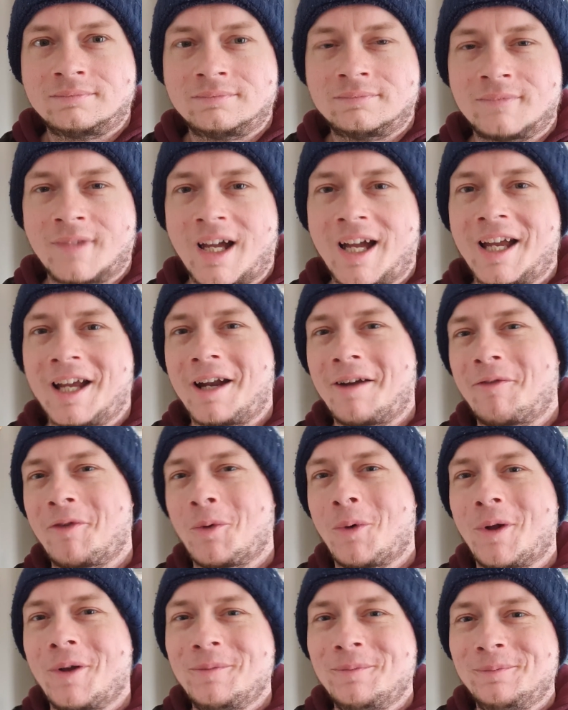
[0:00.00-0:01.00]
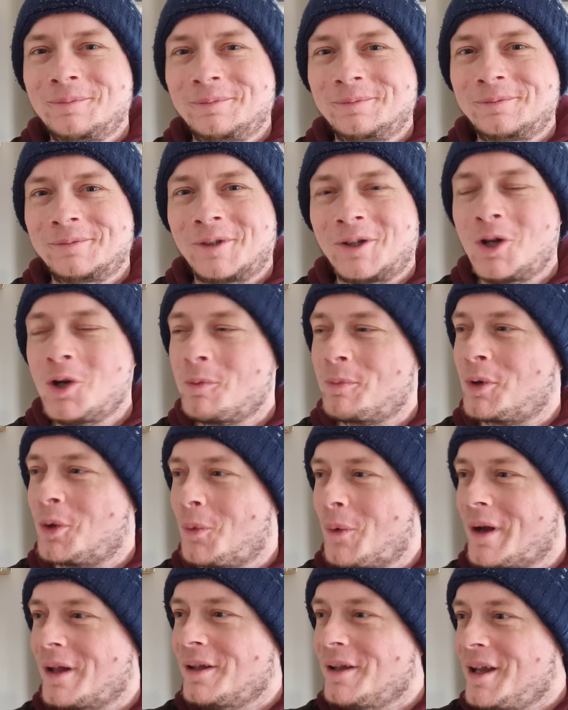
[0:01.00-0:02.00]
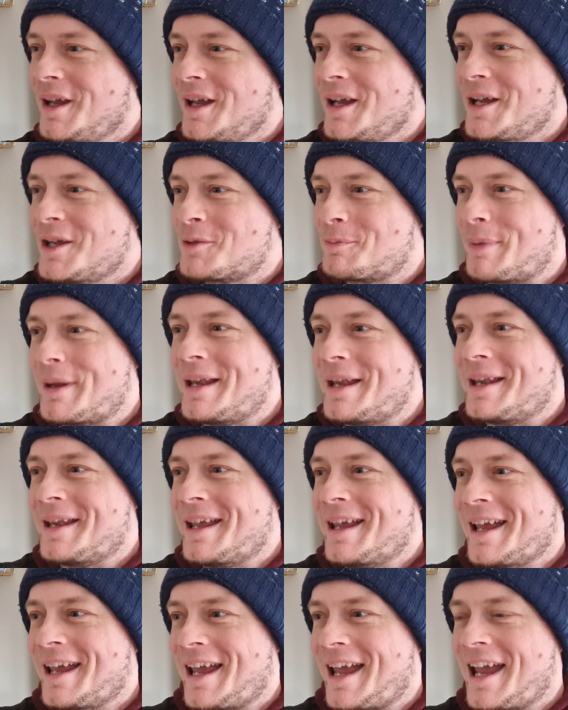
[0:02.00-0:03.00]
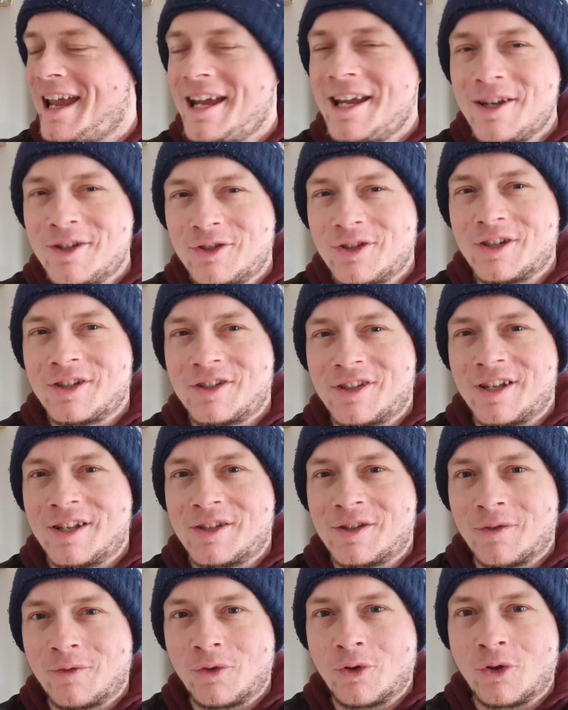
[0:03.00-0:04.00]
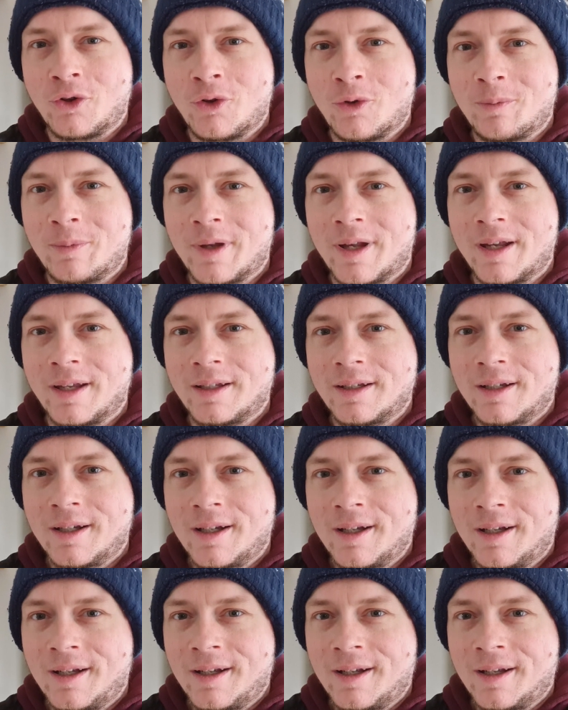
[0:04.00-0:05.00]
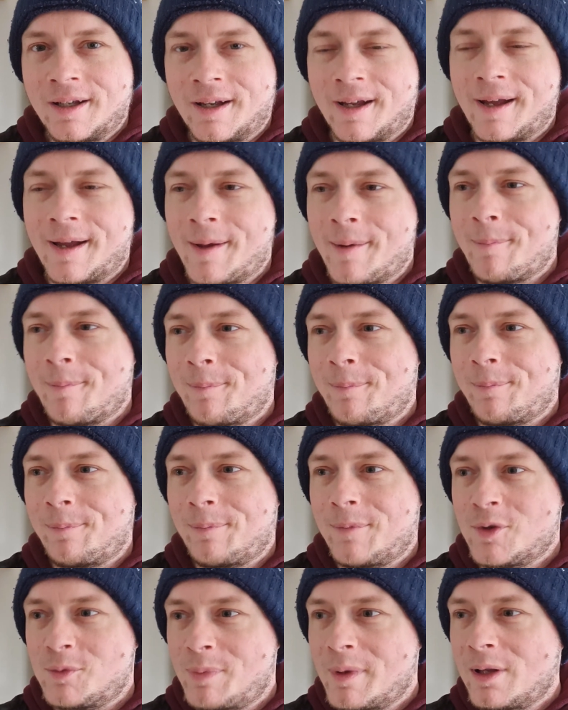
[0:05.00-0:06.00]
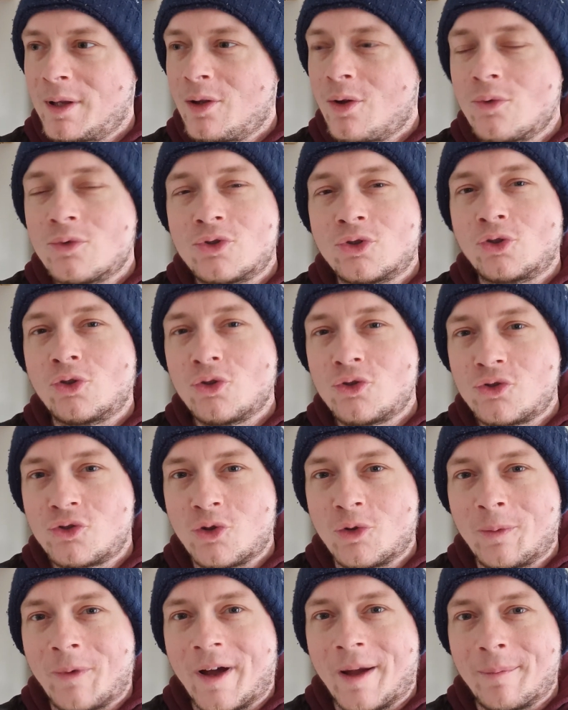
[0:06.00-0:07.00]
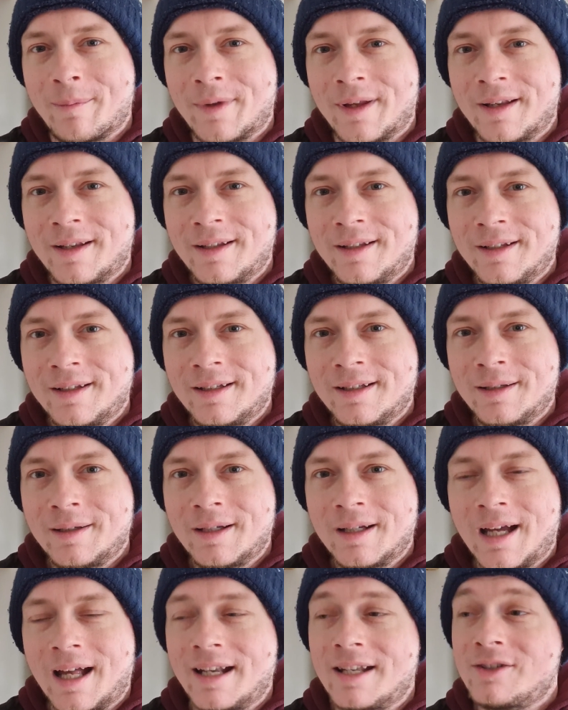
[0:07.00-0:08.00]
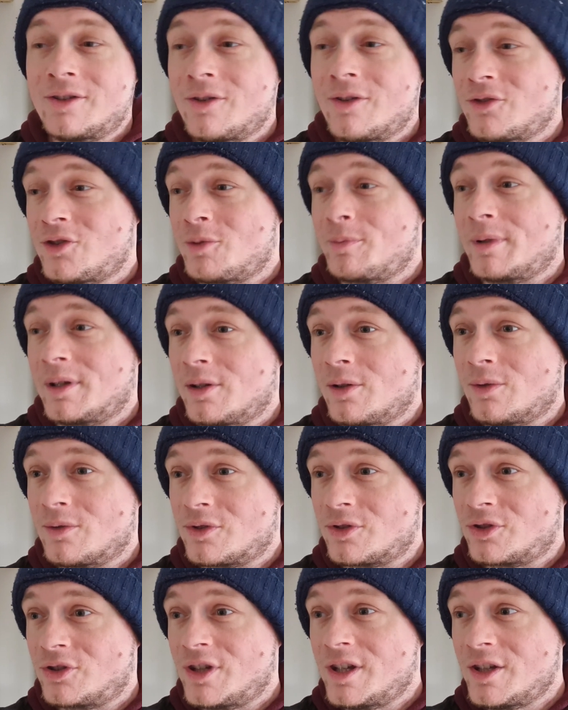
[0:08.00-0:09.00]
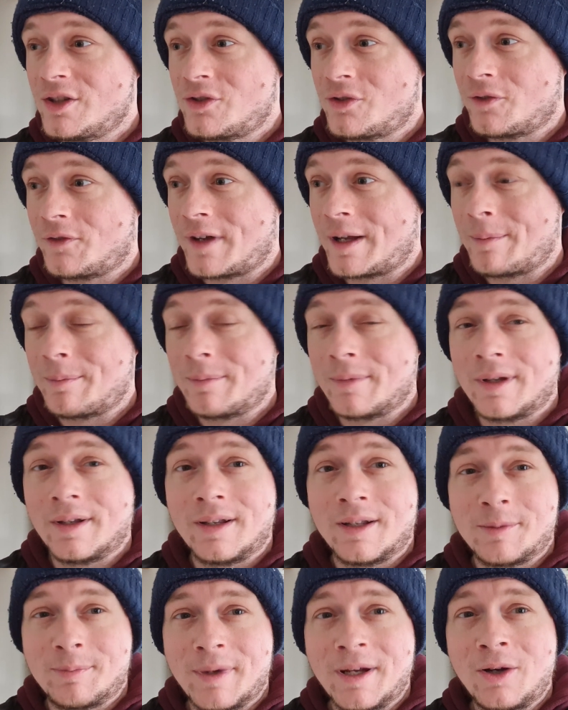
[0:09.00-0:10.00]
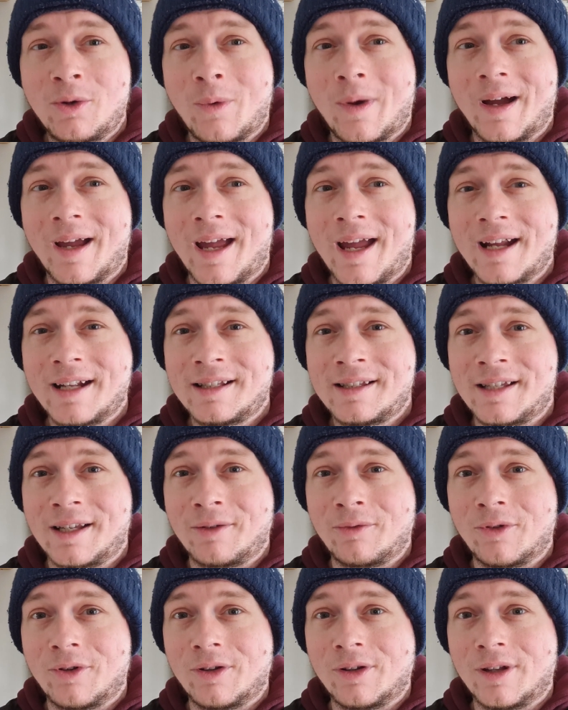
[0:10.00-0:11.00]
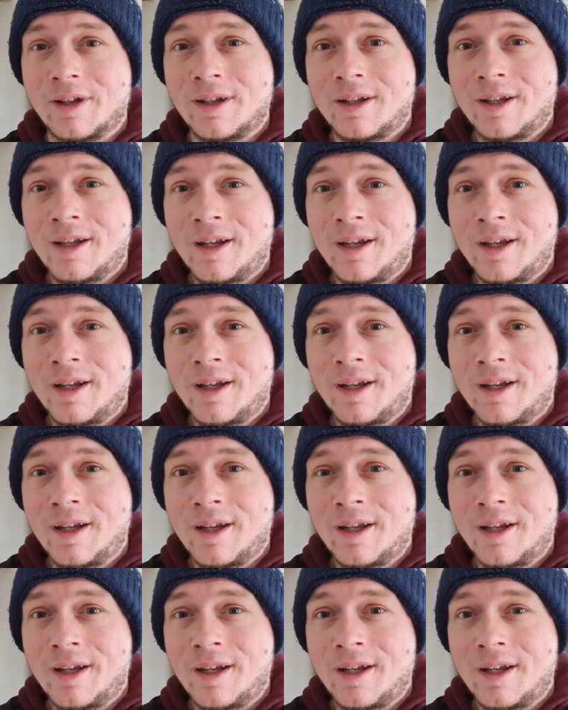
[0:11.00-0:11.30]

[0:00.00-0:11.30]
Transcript: Hi everyone, I hope you're well. It's been ages since I've done an update. There's been loads of good stuff happening, and there's also been loads of shit stuff happening. It's been quite hectic really.